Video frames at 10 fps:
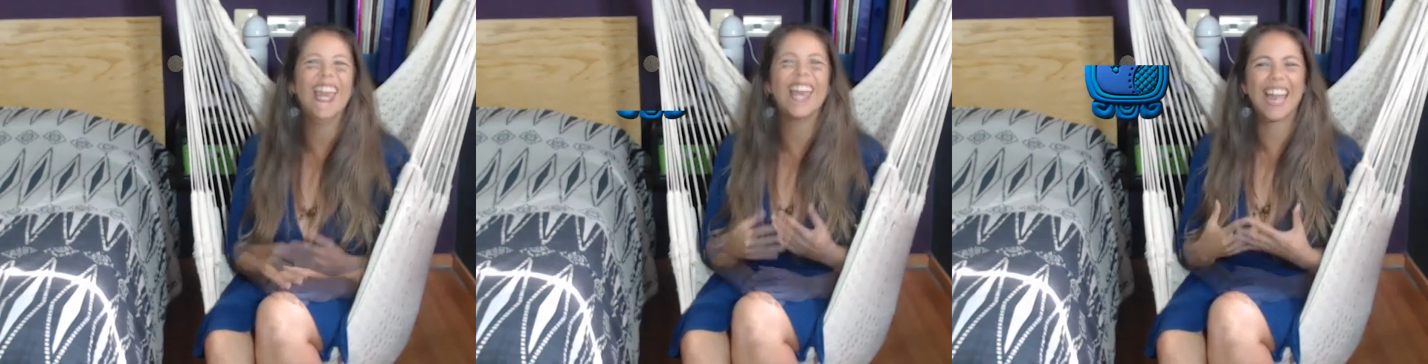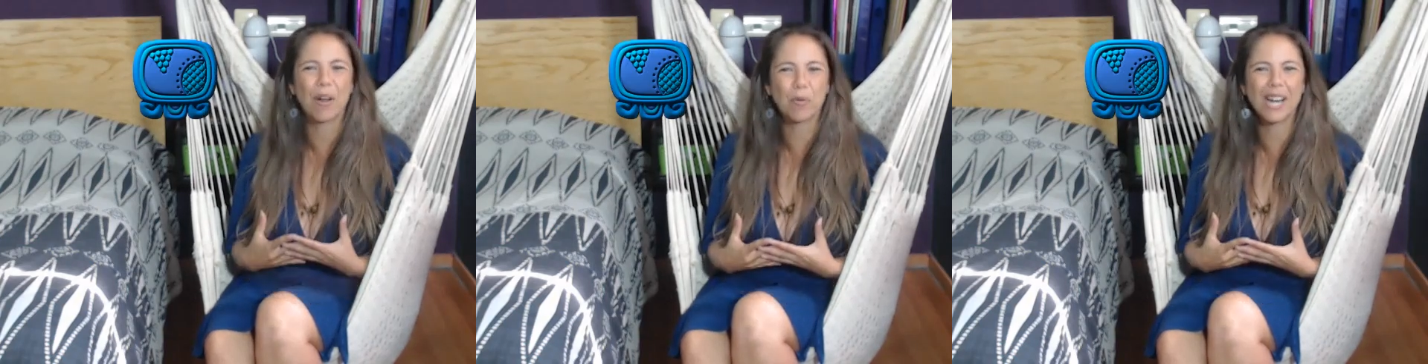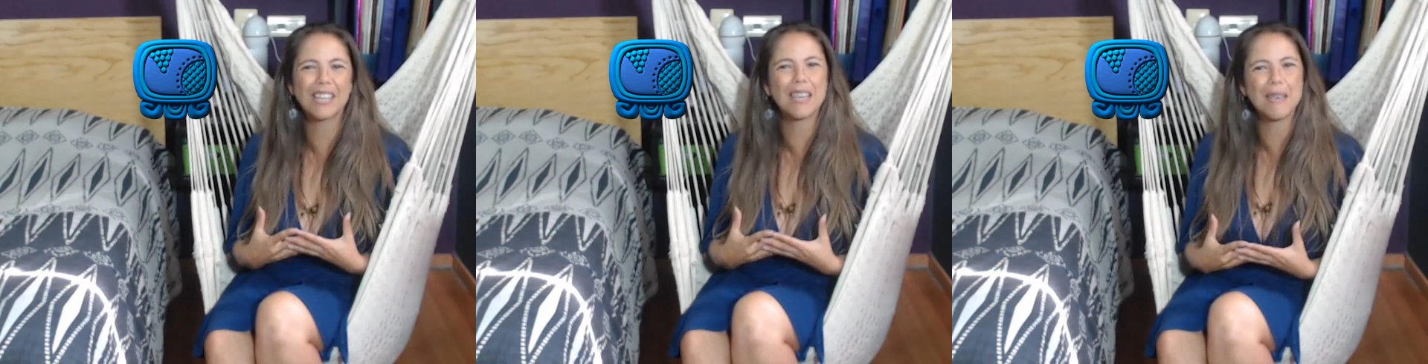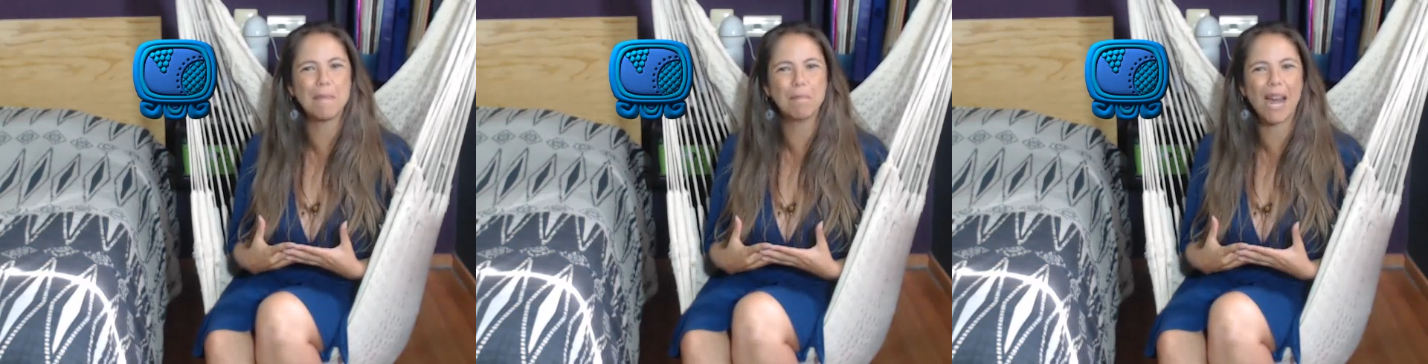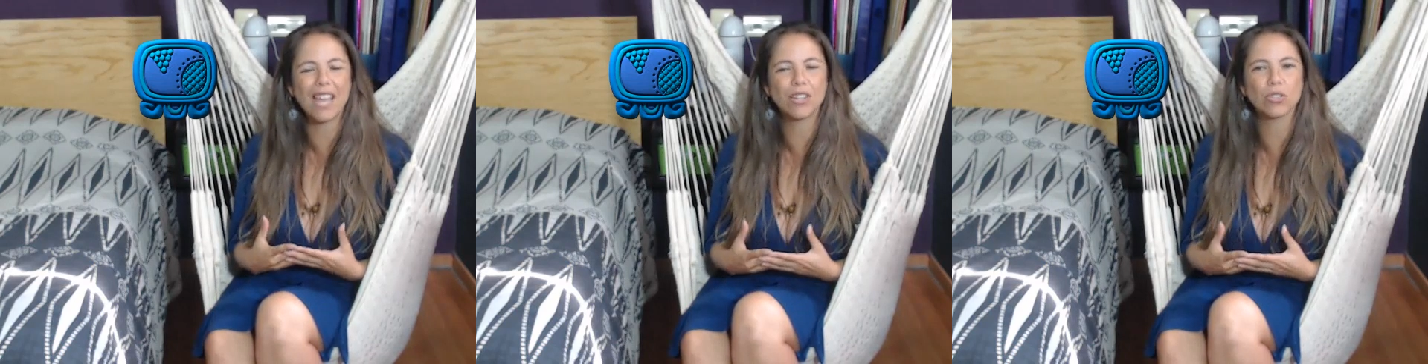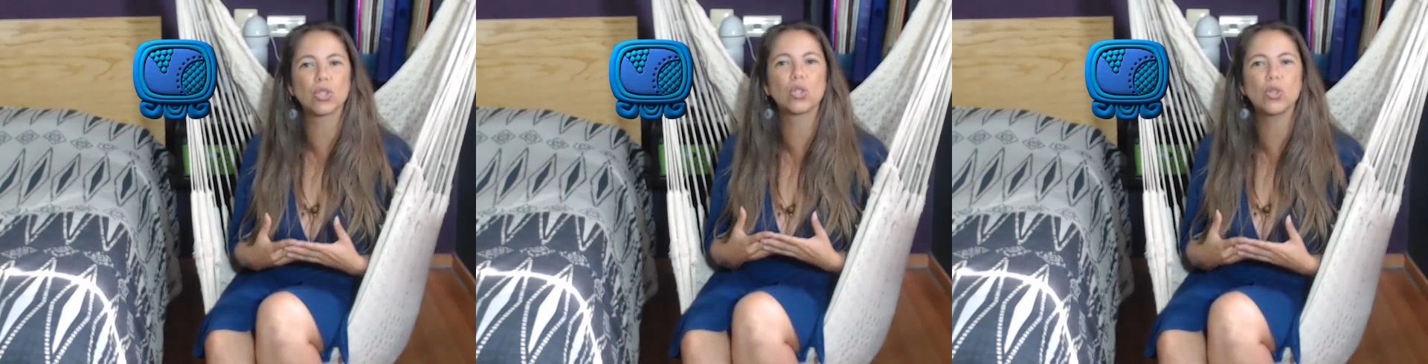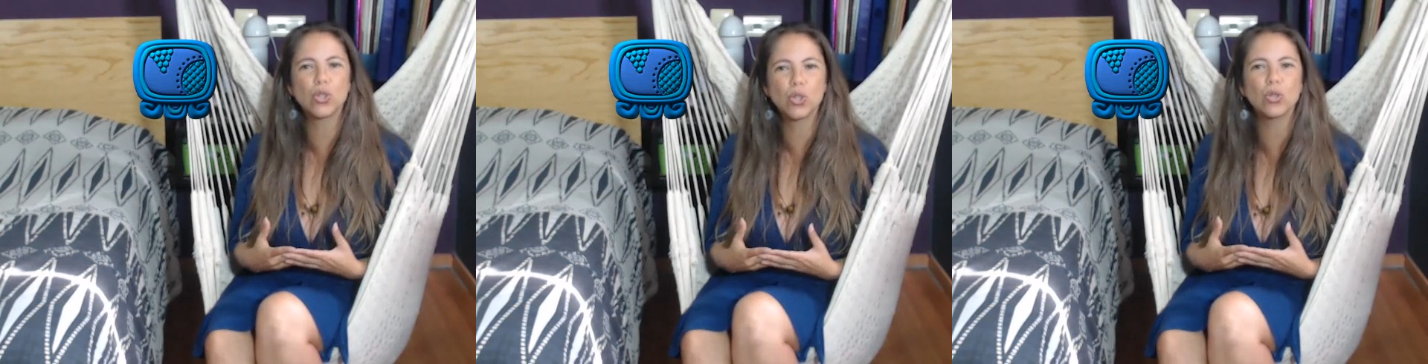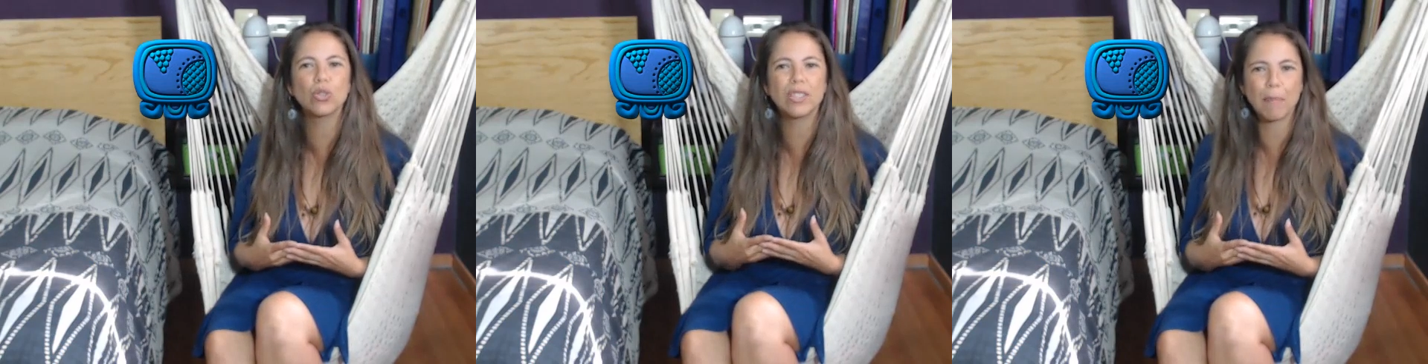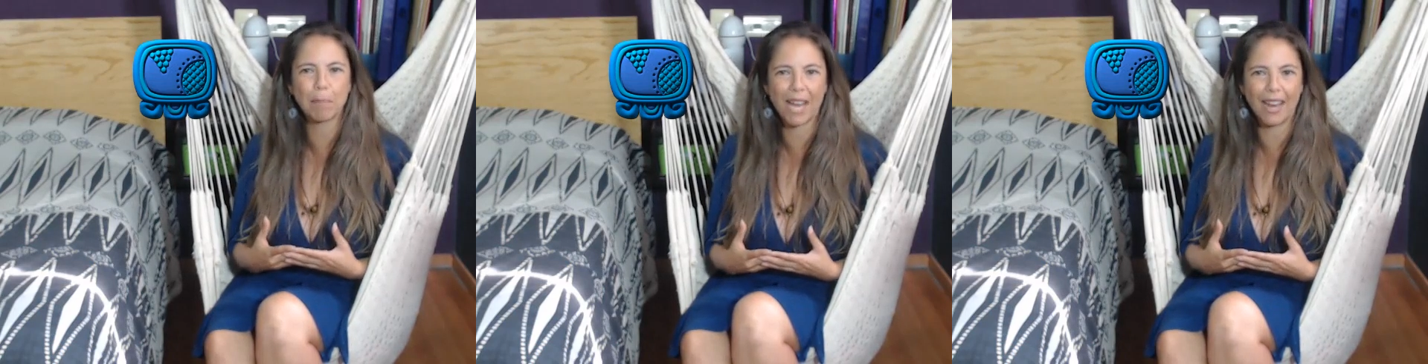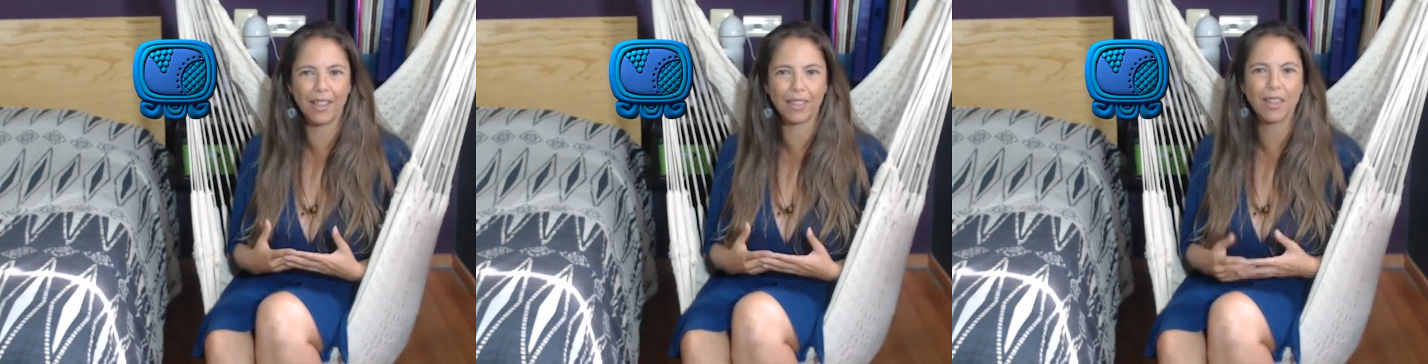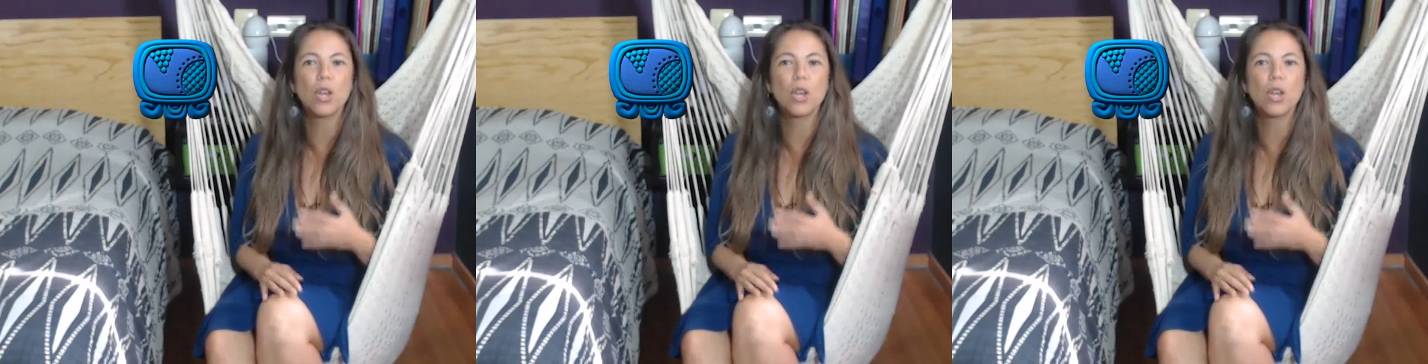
No. KAWAK invite us to choose the path.